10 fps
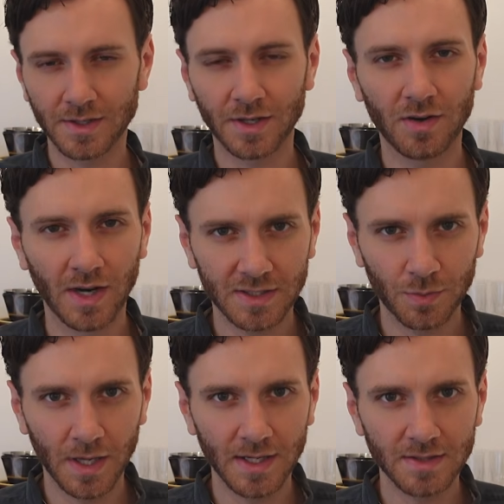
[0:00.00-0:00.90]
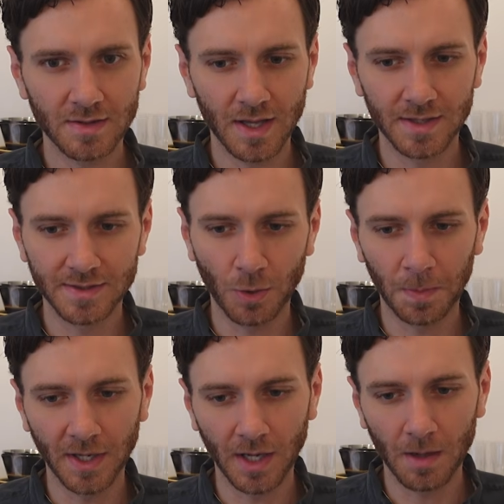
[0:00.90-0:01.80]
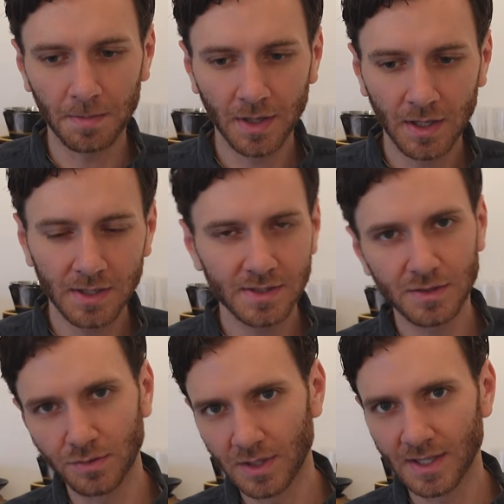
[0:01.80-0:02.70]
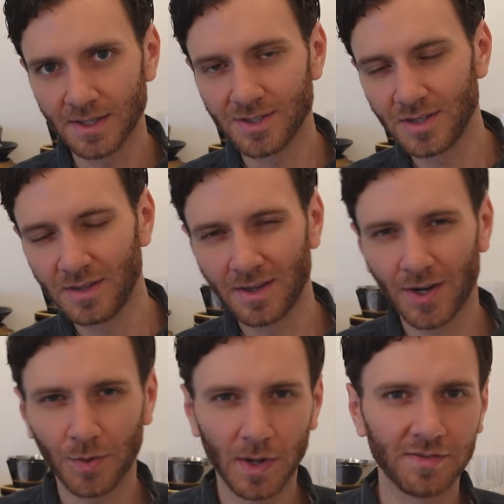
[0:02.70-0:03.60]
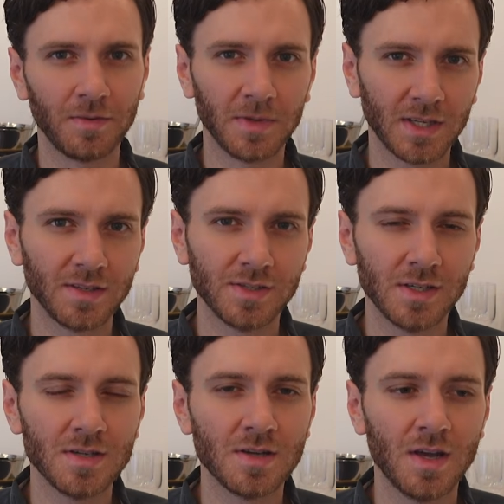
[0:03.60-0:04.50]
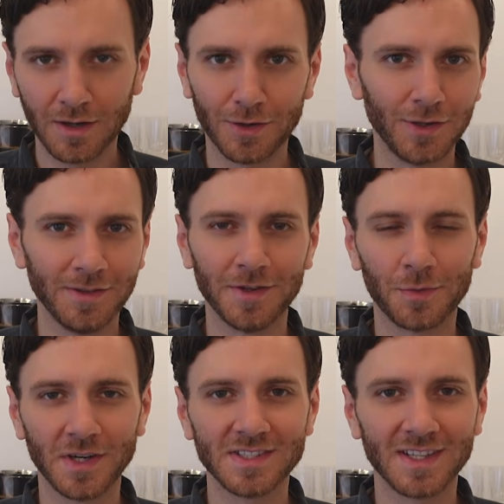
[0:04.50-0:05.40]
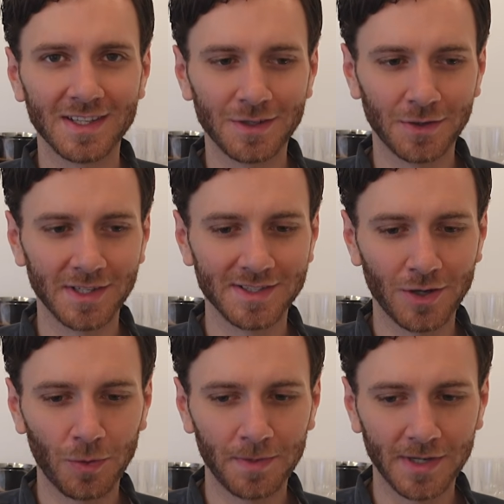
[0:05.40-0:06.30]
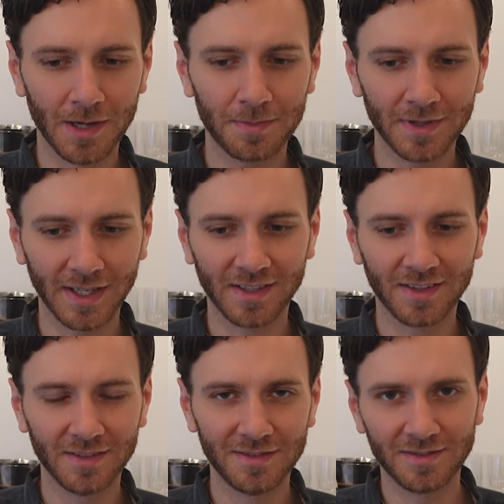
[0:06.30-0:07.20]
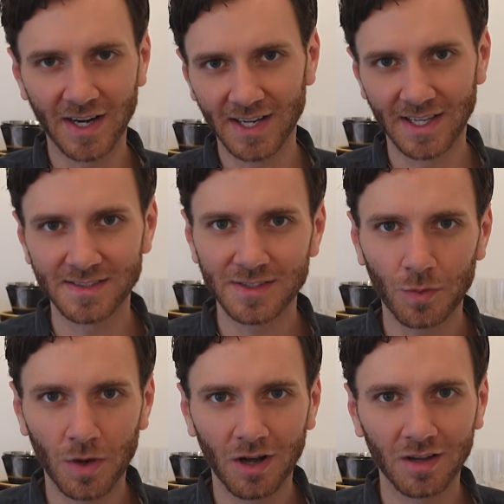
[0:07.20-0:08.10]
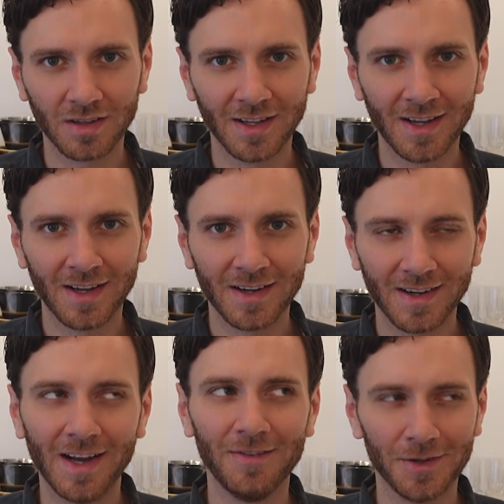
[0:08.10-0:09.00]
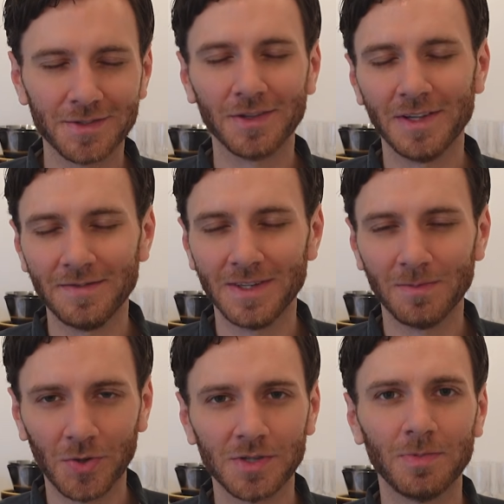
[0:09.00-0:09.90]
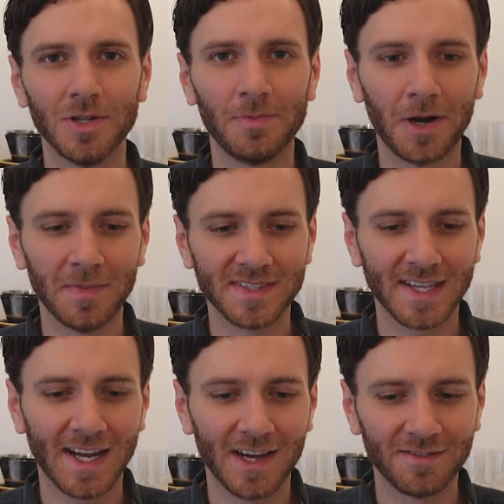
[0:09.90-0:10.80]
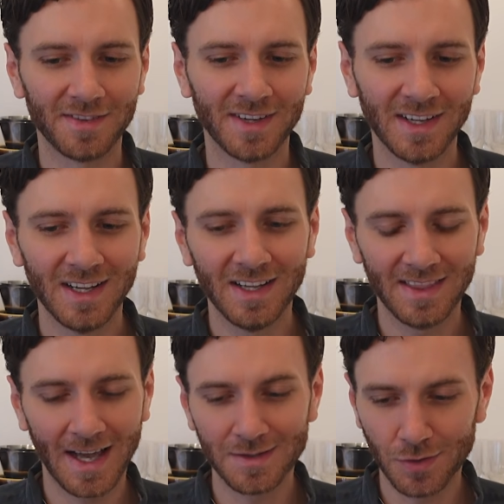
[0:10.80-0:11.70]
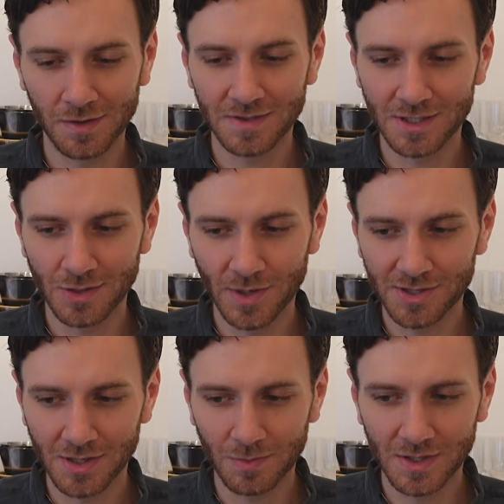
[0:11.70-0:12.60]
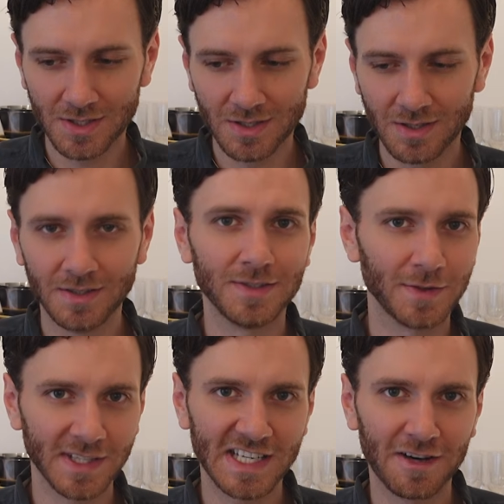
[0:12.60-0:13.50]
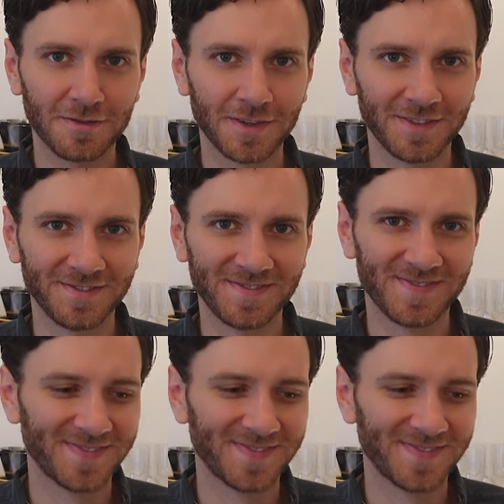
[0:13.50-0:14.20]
the correct way so that it's opening up to the kitchen and not away from the kitchen. Or even worse, that the door doesn't open up like right against a wall. I've also lived in multiple apartments that have that sort of situation, which is really tough.